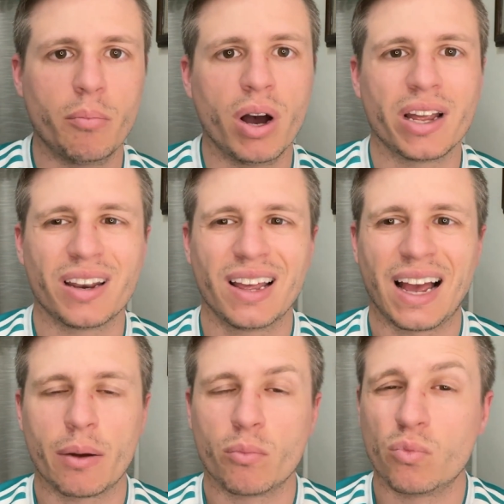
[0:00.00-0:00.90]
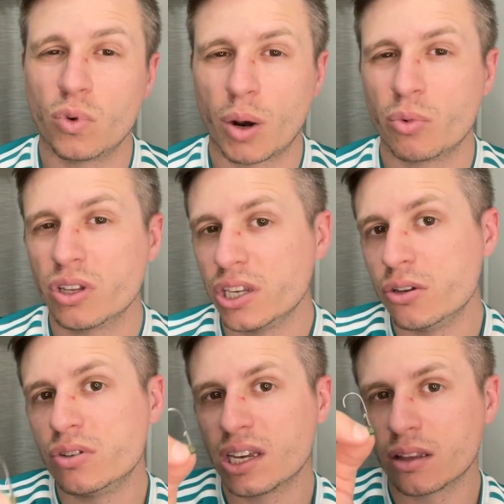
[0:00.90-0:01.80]
But I'm really
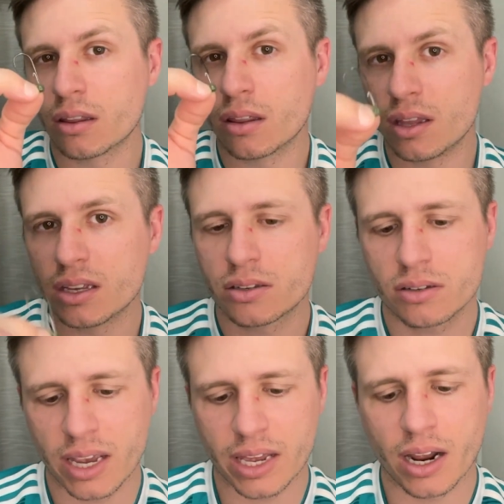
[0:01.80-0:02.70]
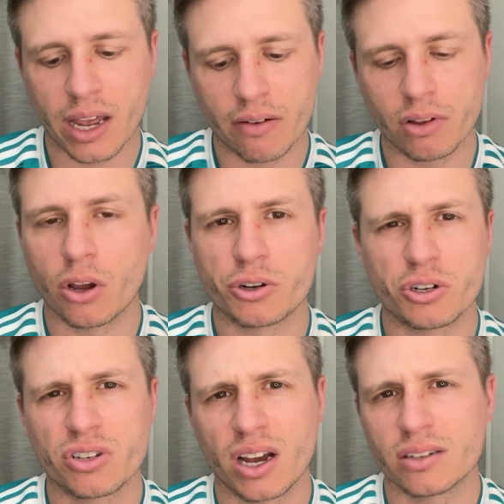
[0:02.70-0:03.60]
using this, and I have a
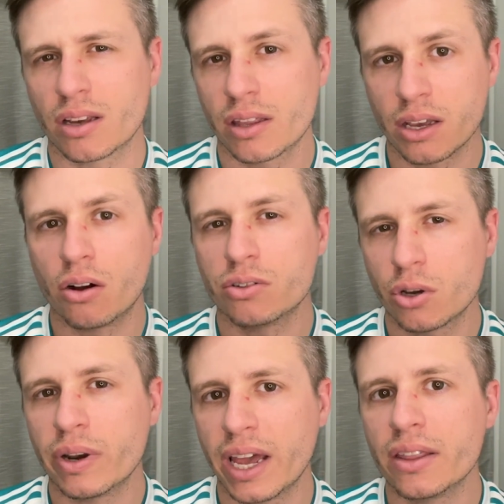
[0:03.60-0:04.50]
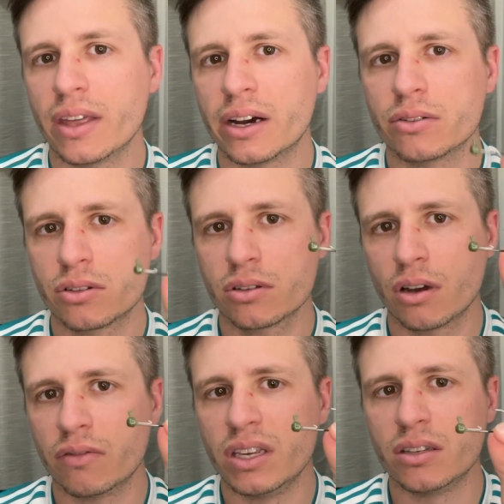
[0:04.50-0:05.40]
larger size, I think also an 1/8 ounce
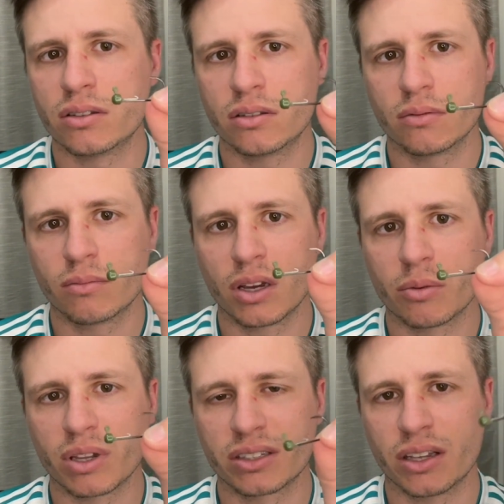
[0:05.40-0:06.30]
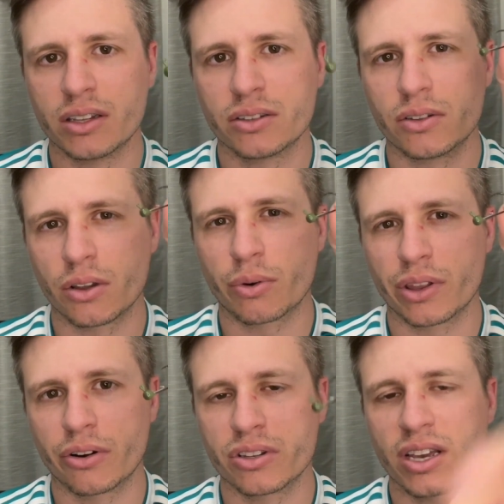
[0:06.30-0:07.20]
of these. Like I said, this is the
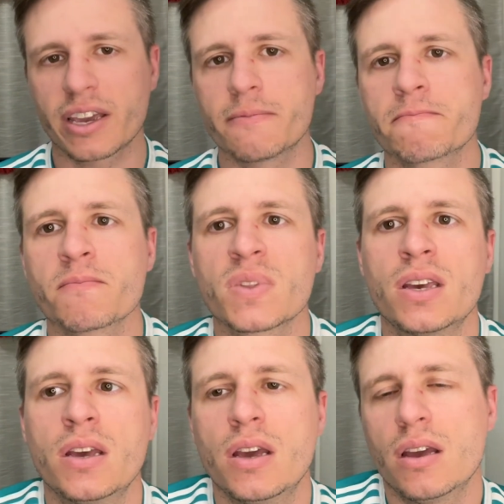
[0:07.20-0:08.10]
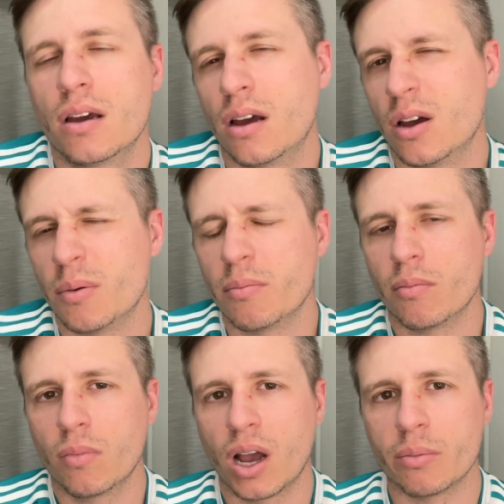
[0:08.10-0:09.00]
332nd.
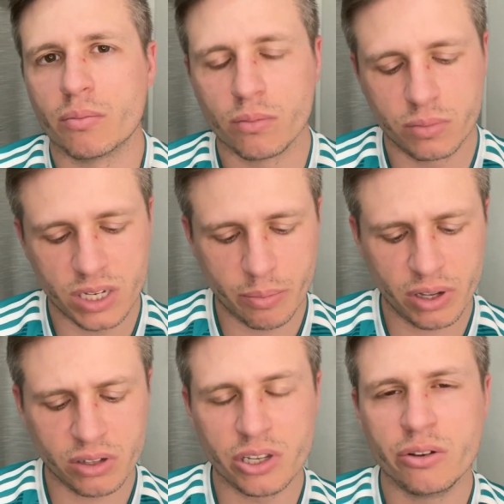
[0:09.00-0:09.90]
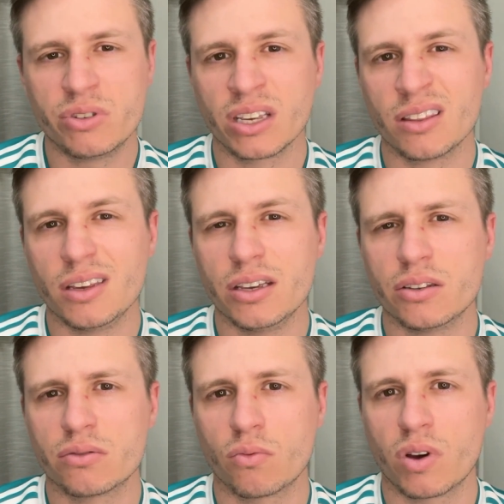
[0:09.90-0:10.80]
I'm typically using
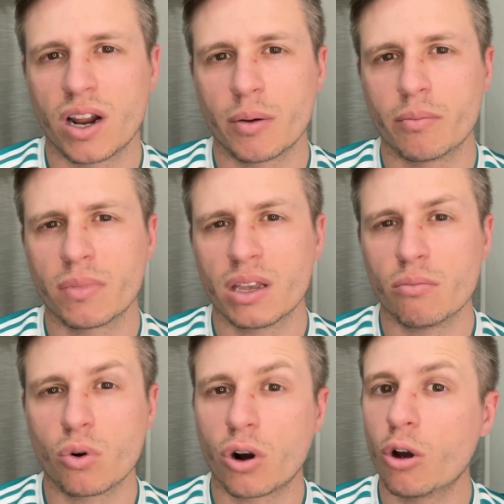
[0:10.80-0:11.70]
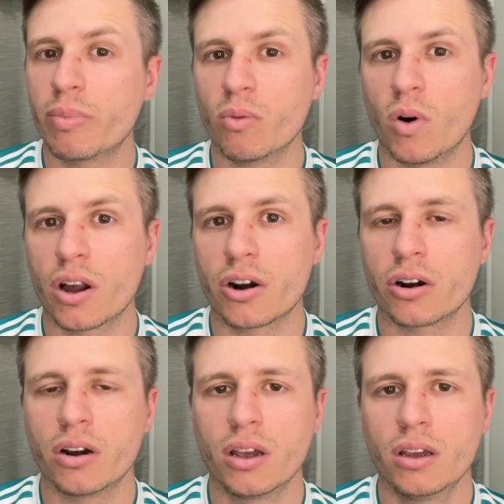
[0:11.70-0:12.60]
these when I'm in more open water